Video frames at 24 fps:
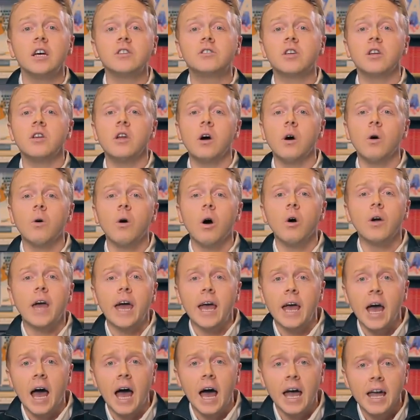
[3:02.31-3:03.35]
to know,
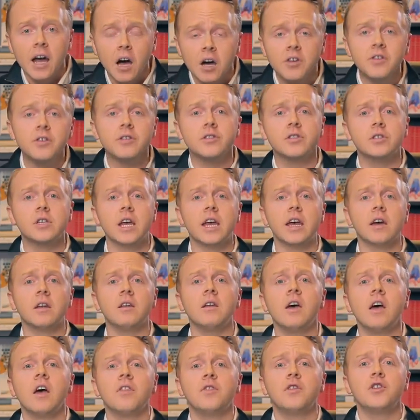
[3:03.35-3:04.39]
okay, I
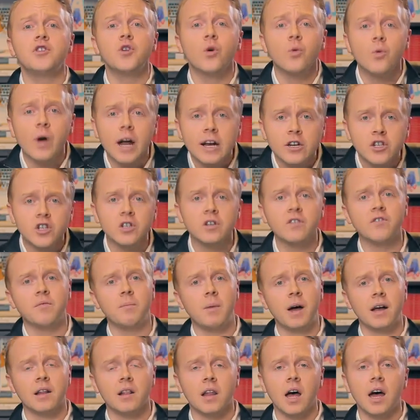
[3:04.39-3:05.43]
understand the direction of
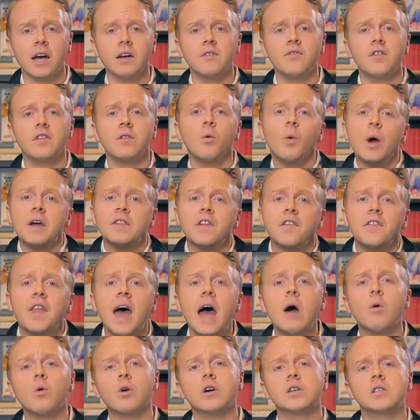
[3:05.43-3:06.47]
my life, and the way that
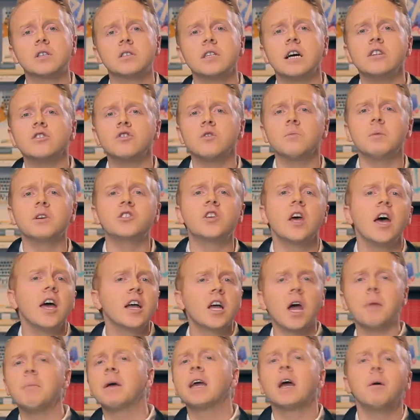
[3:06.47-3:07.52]
that works is not so much
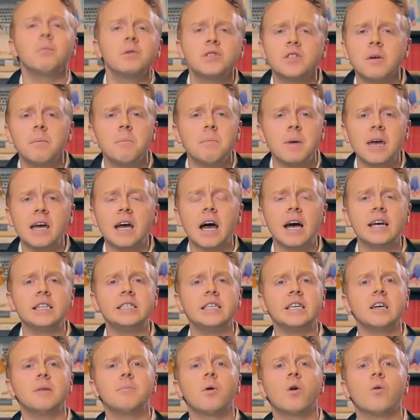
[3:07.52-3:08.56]
coming up with some big
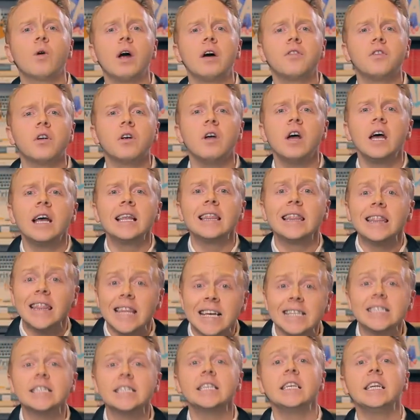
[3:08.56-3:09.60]
idea, but rather
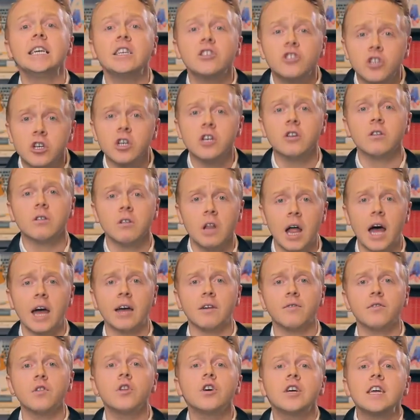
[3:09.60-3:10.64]
listening to your
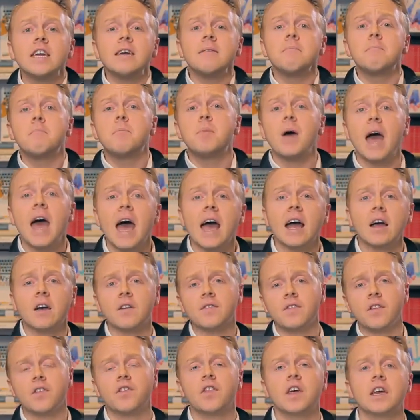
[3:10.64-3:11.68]
life, looking back
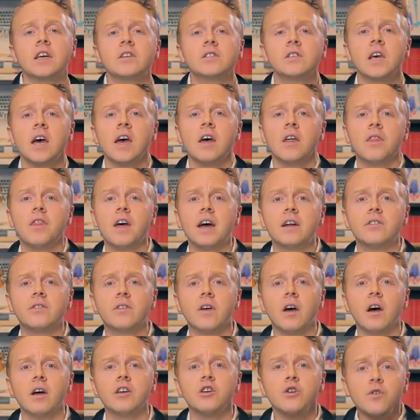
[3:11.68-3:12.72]
at the things that
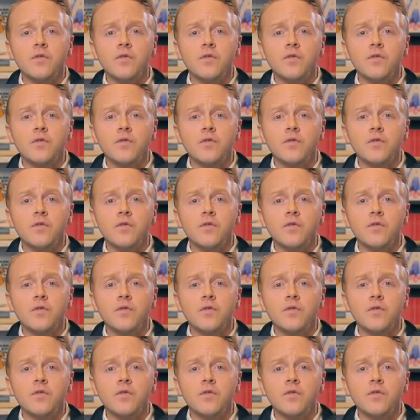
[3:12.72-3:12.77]
you've